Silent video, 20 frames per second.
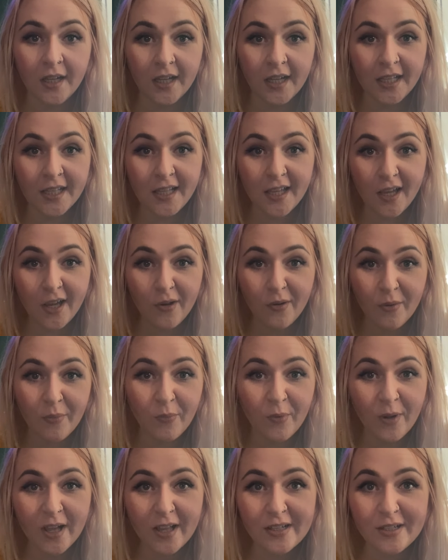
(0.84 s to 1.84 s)
Hello and
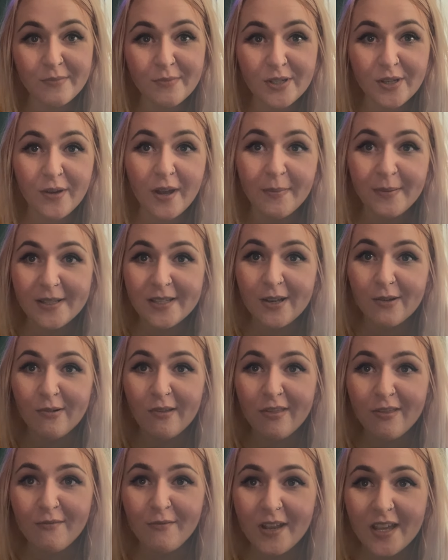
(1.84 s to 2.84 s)
welcome to episode
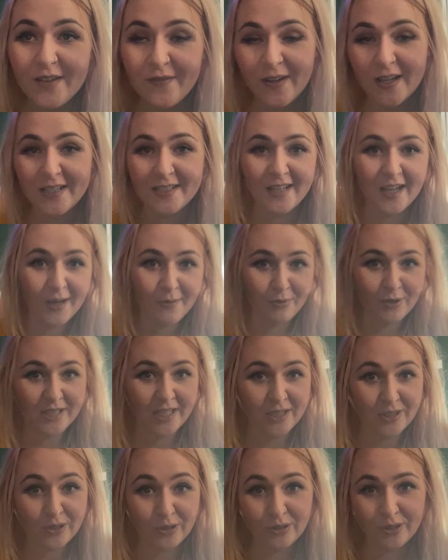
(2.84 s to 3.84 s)
3 of our Cyber
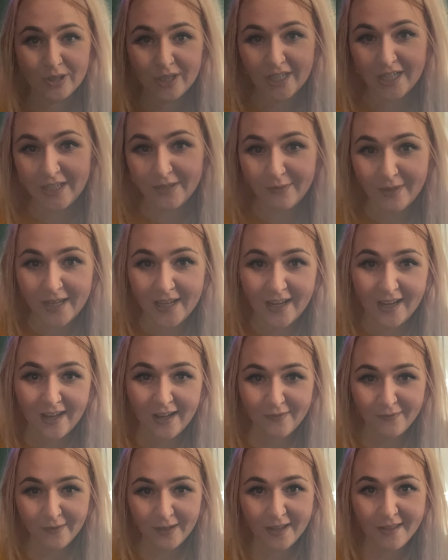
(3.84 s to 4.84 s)
Essentials journey. We're
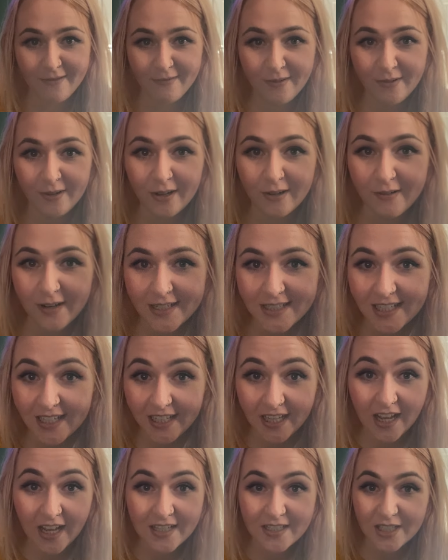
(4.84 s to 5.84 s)
halfway through
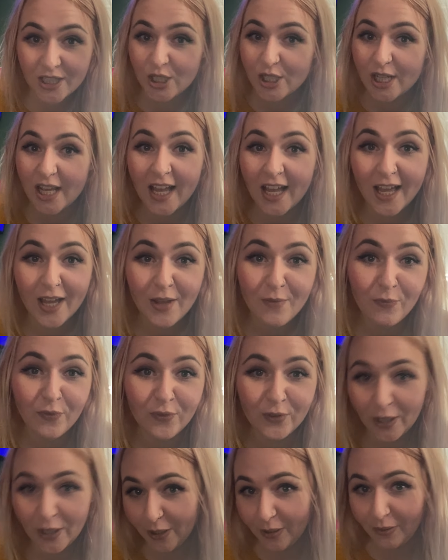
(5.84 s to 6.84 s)
already. Hasn't time
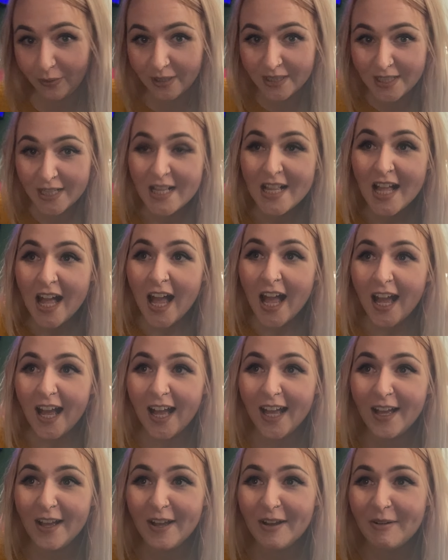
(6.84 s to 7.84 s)
flown?
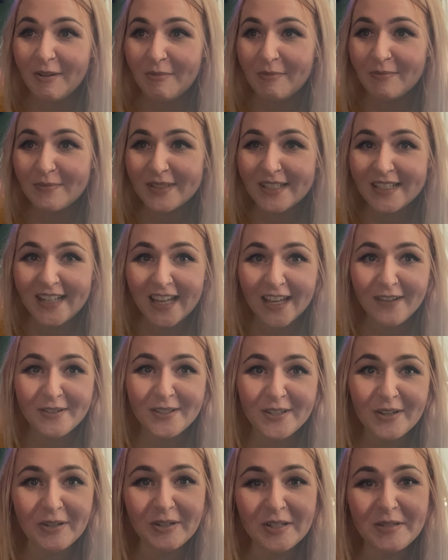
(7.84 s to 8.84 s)
Today we're
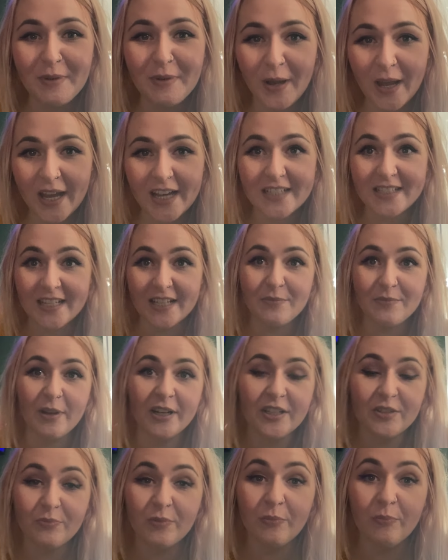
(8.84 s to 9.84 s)
talking about access
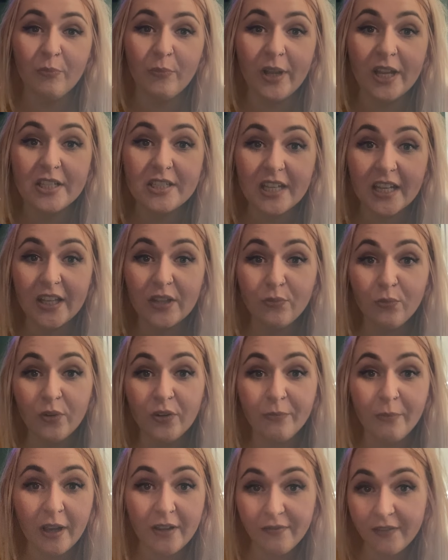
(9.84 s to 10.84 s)
management, which is one
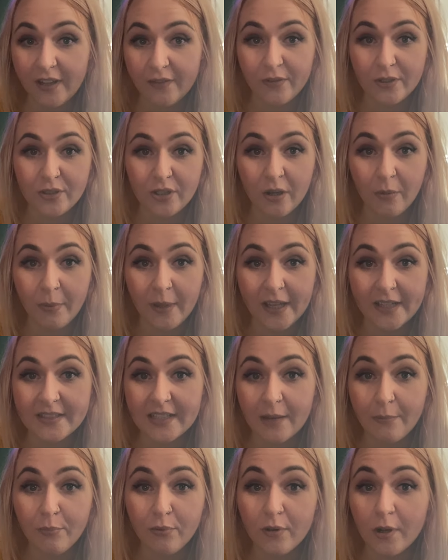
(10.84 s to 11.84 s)
of my favourite topics.
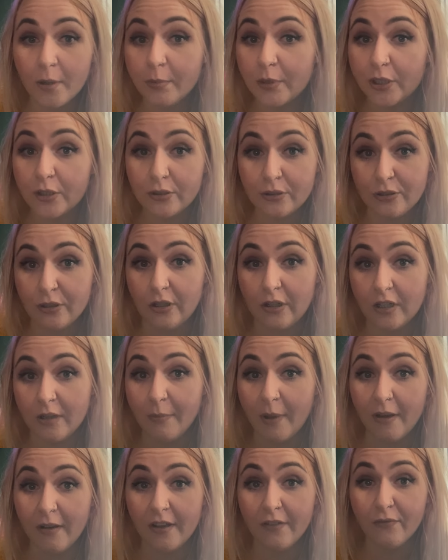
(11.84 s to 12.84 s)
I probably could talk
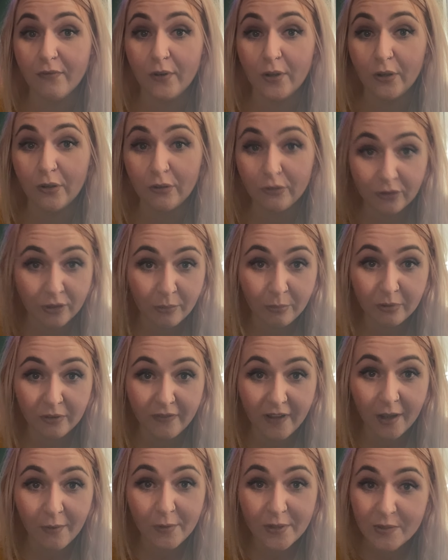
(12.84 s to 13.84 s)
about it for a good couple of
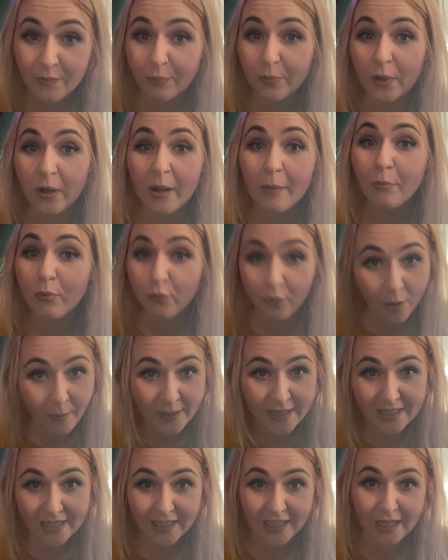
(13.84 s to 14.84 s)
hours, but I
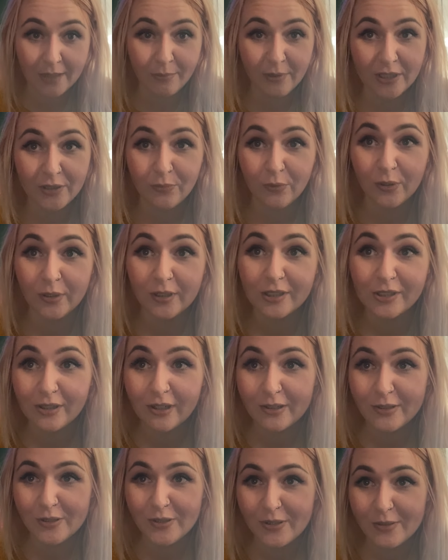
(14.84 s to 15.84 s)
promise to keep this one
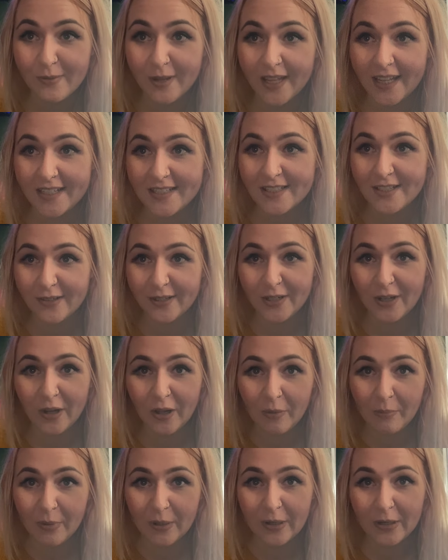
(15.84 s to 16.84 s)
short and sweet so you're not
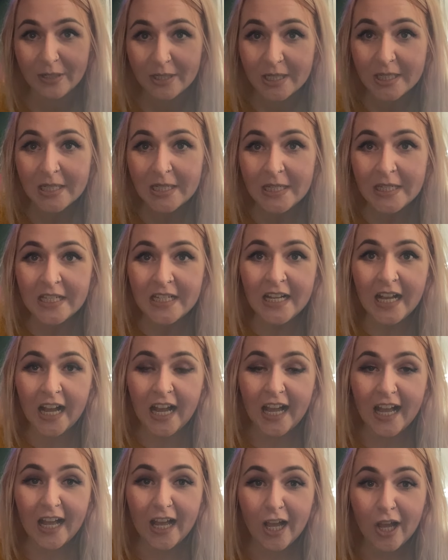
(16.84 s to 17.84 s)
all bored.
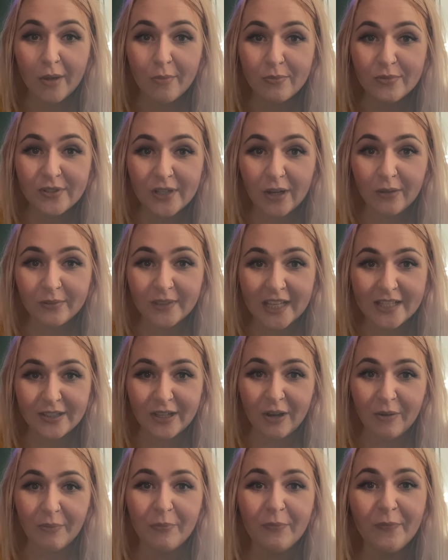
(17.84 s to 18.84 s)
So let's
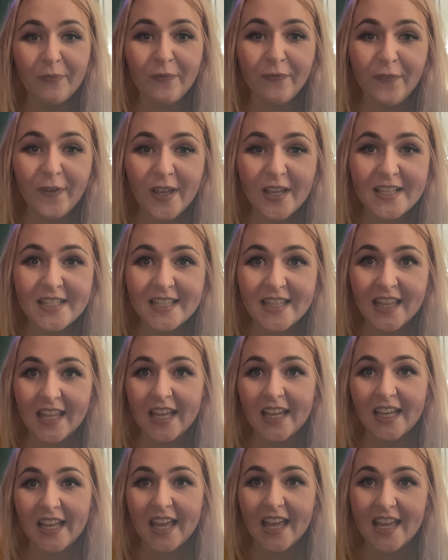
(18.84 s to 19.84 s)
go. First
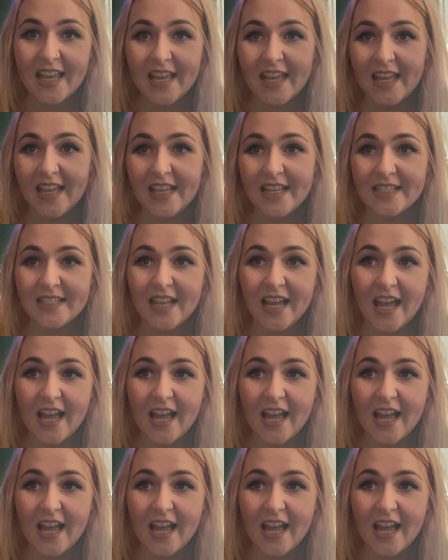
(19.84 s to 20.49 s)
thing is